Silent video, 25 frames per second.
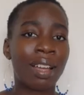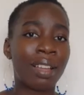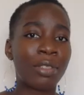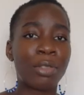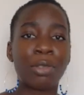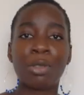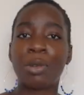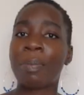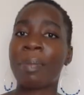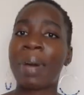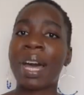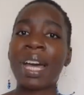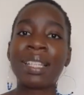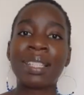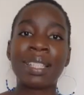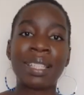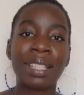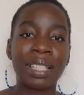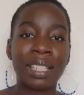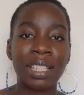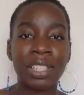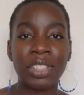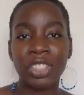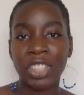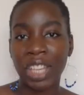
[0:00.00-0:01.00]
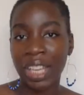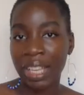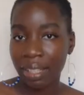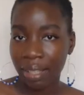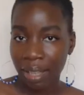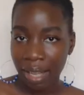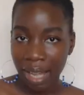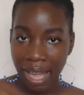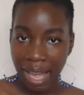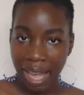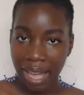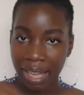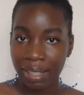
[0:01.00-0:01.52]
dramatically shake
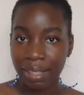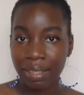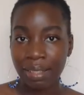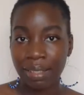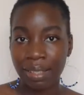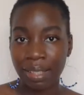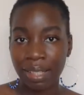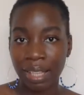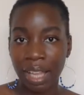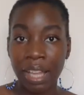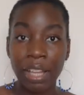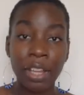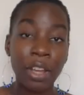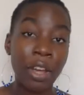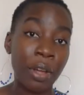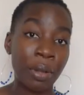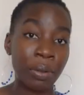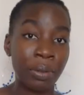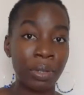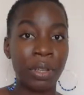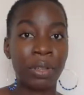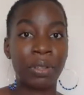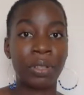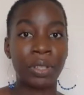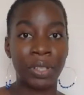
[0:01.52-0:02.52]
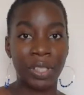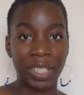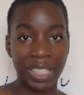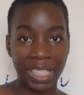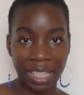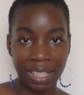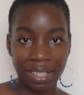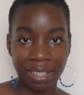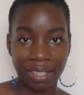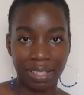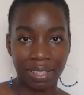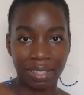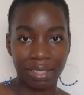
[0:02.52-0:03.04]
her head and say, "Oh no, you
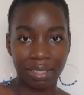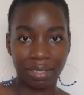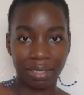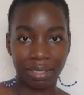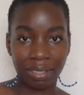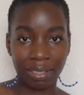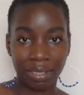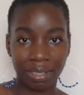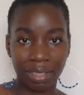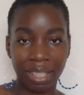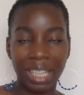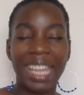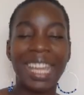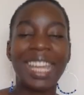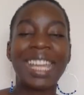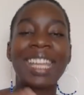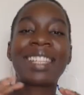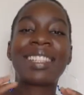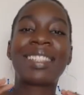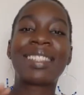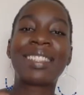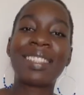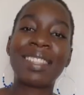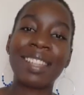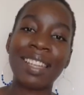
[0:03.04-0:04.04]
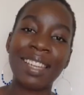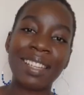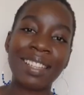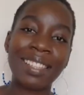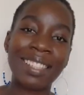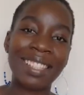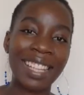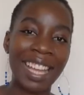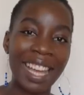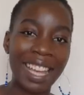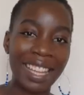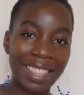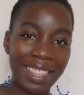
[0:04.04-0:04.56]
didn't." It's
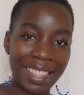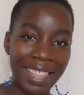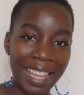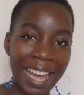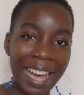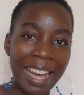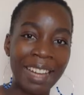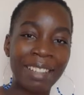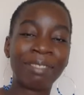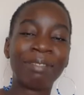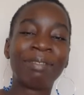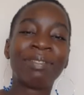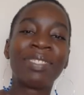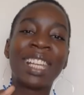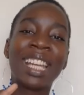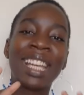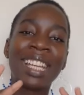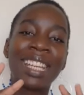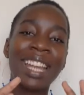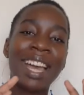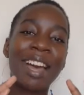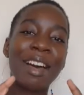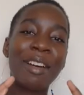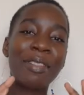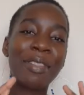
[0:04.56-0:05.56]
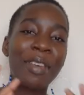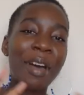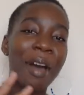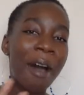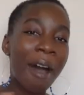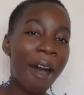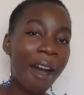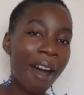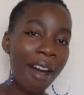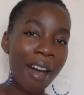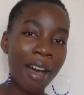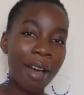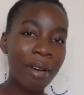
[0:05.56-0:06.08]
things like that. Now, the
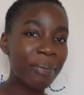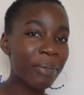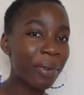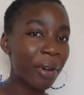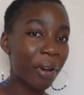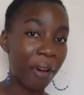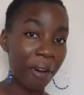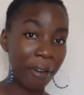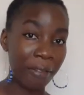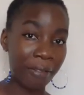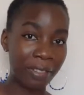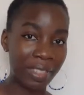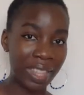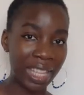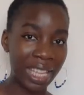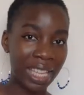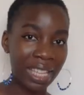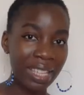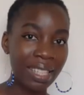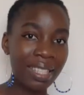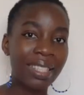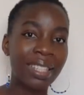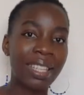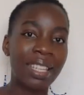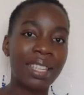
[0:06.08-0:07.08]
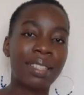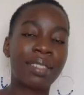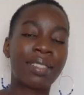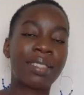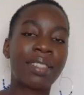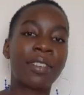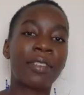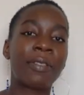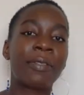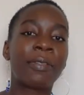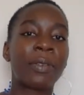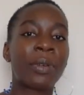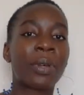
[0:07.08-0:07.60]
harm of this is
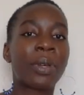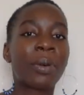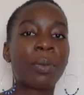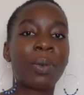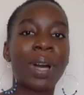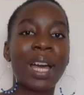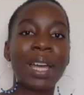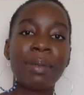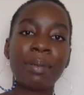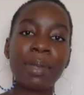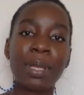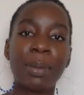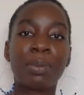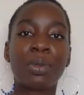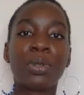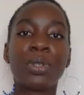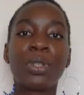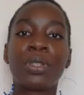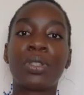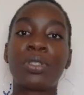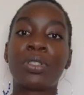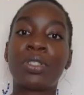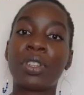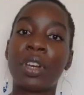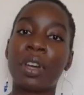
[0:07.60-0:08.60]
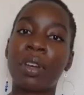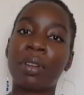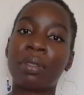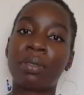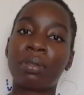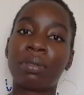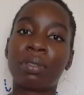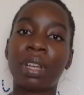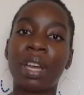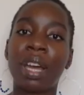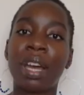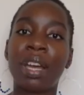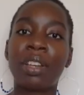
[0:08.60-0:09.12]
that for white people who
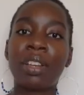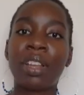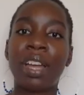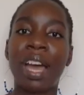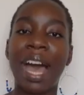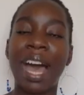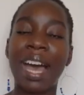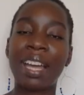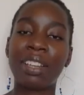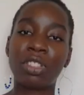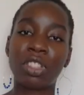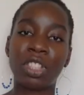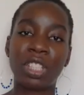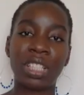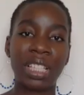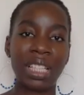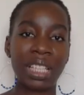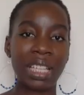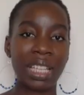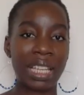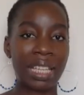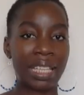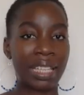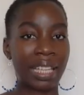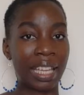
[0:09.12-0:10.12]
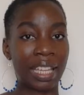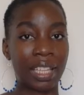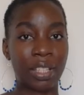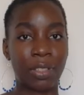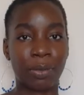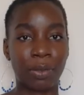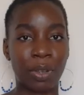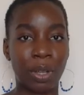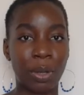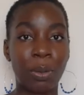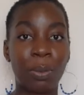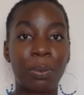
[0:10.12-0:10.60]
don't actually engage